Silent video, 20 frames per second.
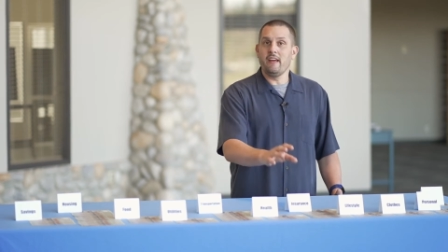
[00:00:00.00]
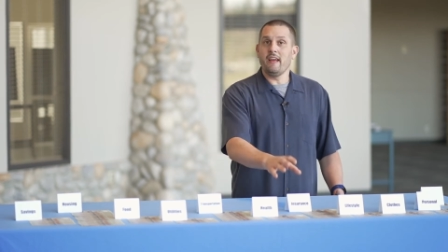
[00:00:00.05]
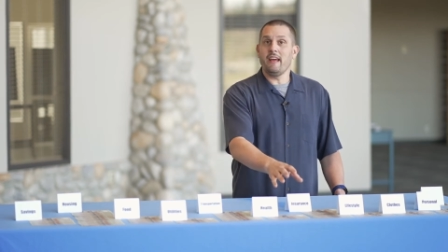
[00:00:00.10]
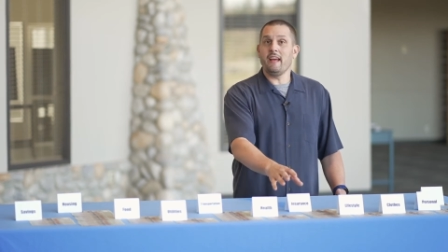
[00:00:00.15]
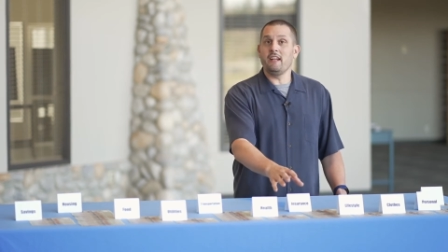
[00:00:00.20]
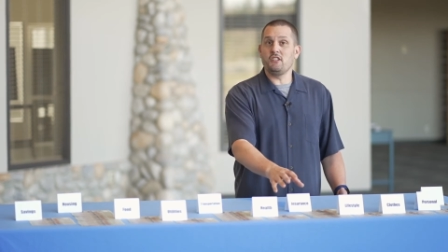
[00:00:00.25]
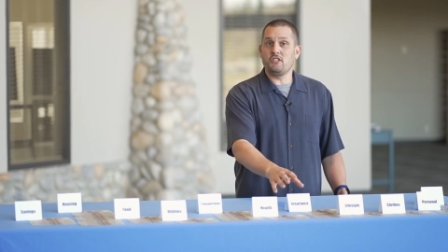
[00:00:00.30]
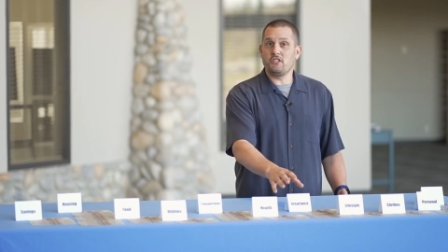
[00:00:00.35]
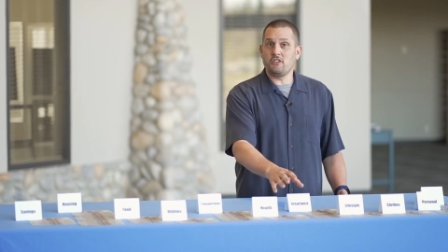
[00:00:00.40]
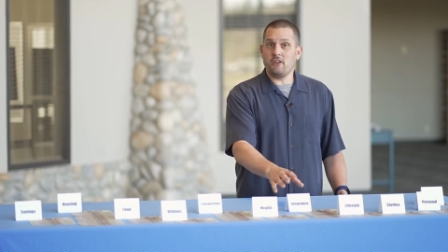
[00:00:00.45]

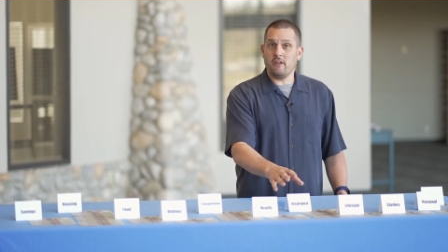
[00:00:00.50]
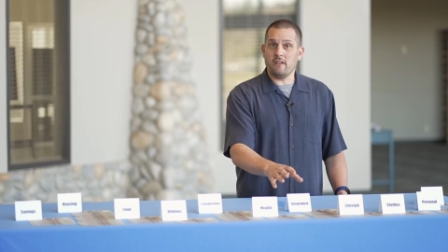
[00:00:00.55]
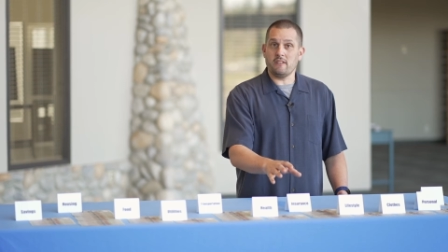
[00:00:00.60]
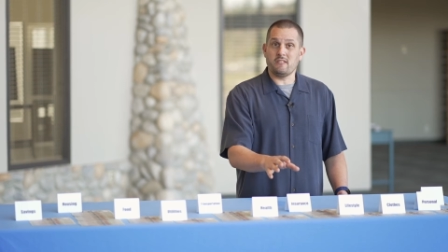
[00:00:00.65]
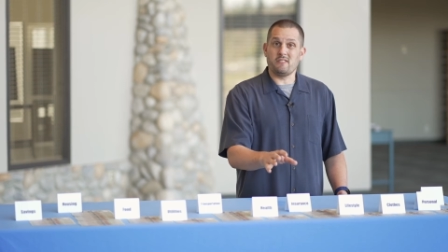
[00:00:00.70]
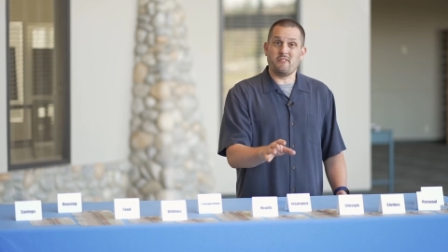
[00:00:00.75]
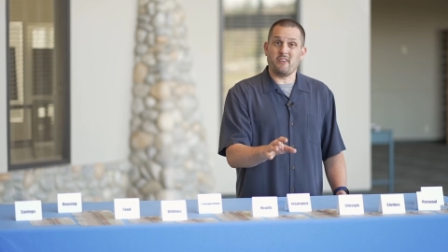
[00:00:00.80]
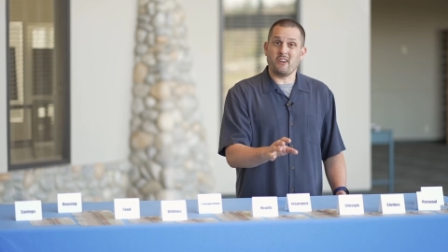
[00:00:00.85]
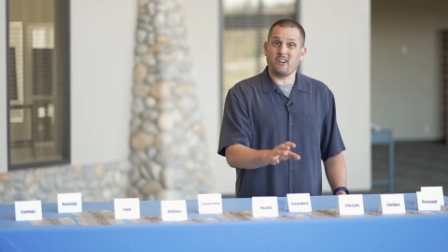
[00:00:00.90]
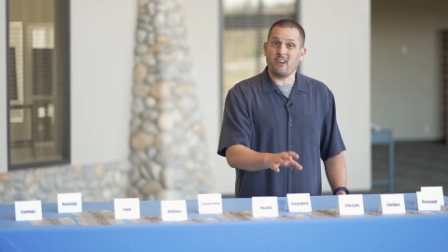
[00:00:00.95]
Insurance
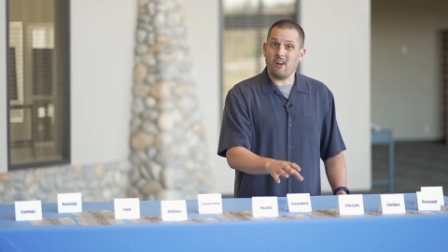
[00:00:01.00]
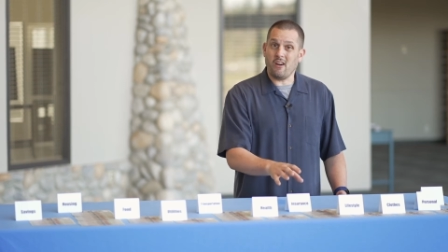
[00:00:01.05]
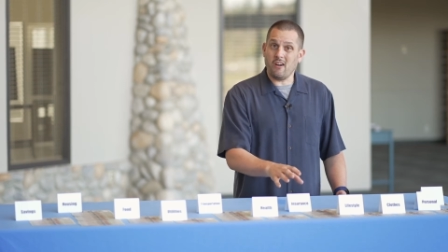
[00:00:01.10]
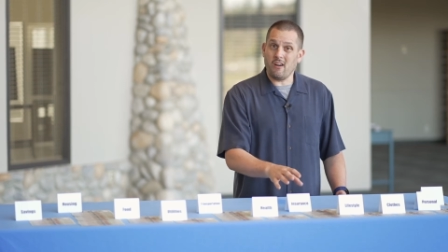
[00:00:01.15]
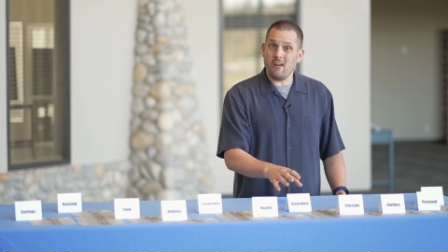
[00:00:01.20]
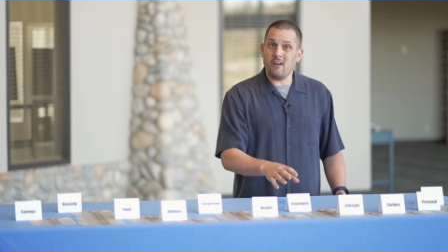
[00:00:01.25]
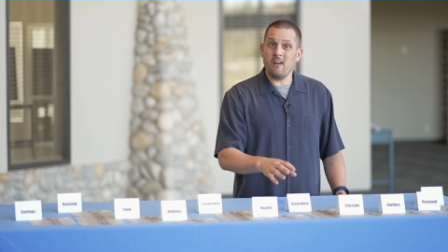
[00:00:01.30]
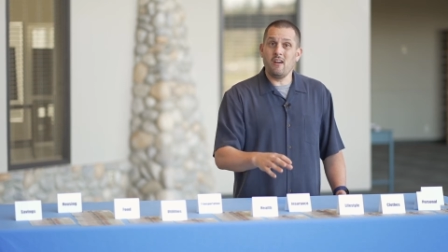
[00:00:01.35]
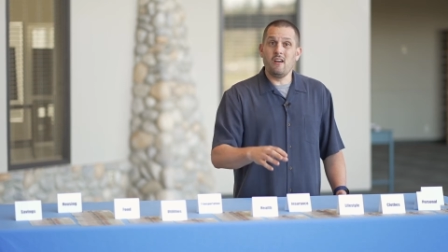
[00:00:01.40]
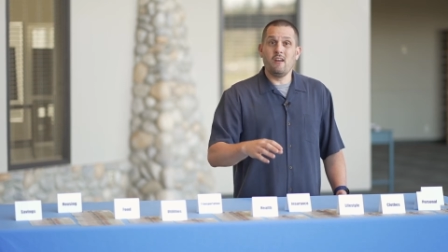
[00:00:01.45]
for
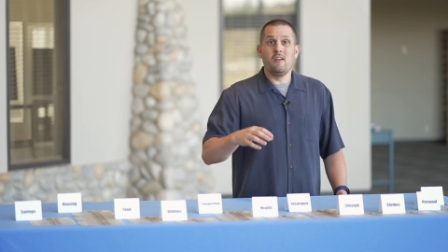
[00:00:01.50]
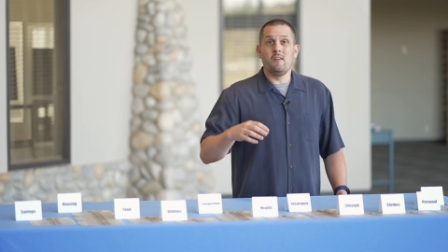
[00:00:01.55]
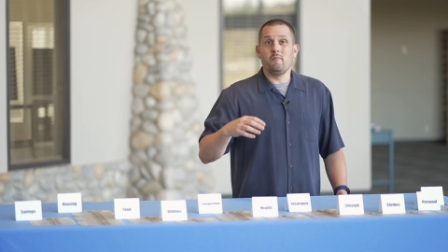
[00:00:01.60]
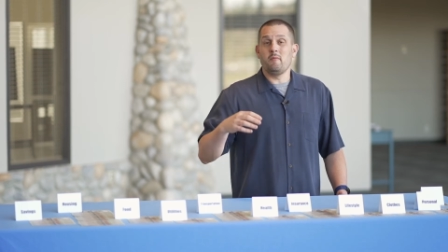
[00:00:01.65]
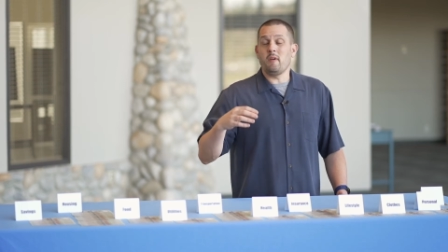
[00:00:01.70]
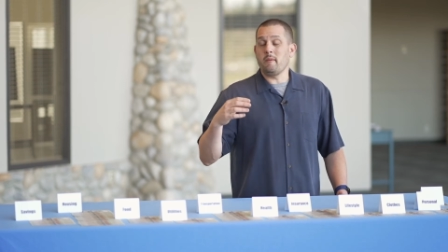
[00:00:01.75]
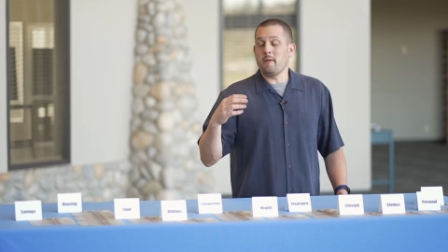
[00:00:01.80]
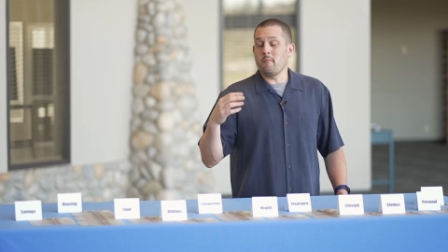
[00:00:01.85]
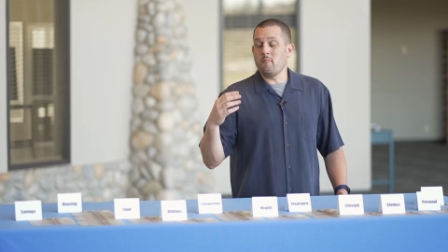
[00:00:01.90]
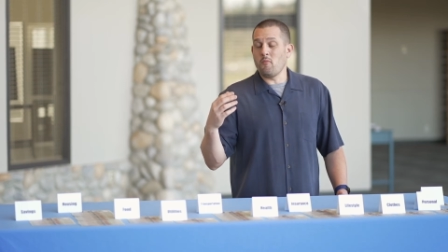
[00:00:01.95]
car,
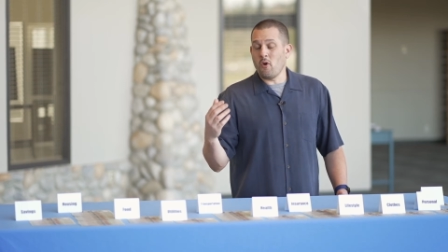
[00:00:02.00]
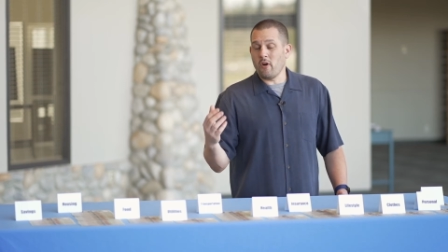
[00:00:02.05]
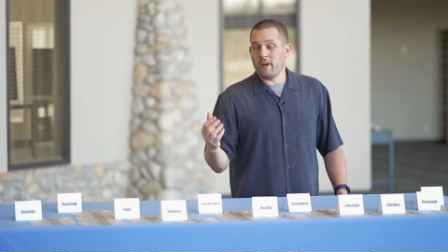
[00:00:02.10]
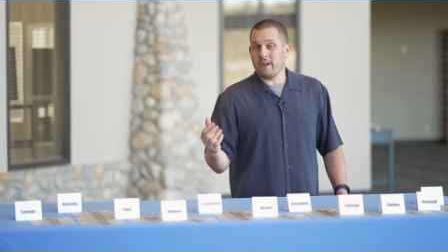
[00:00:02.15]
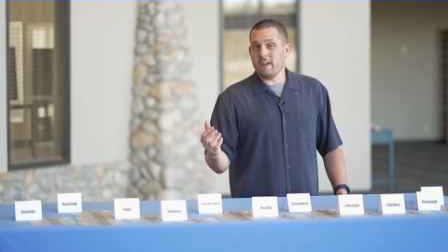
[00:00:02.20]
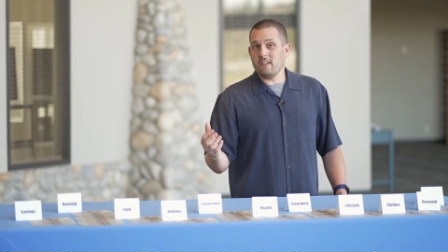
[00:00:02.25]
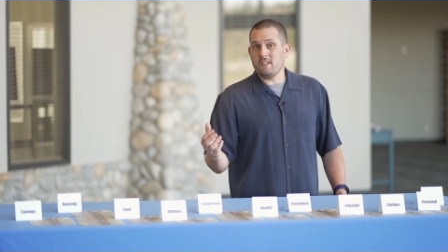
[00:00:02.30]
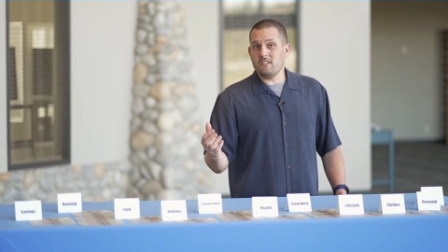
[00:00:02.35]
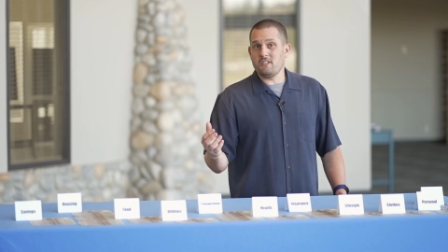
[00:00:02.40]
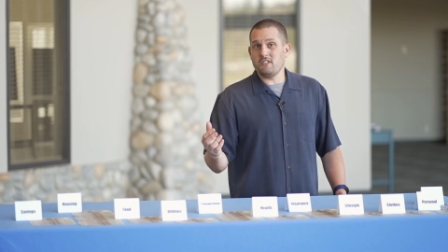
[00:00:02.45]
maybe
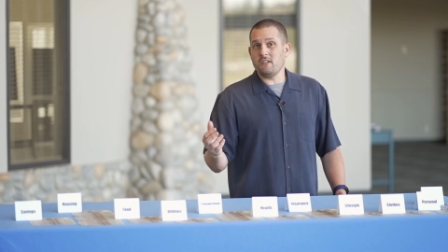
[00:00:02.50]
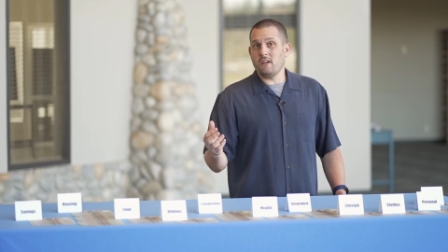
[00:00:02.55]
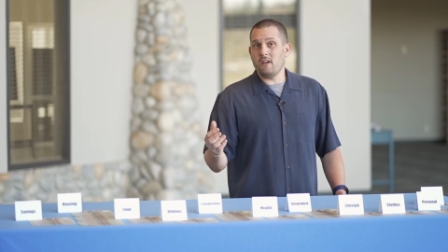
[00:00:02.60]
mortgage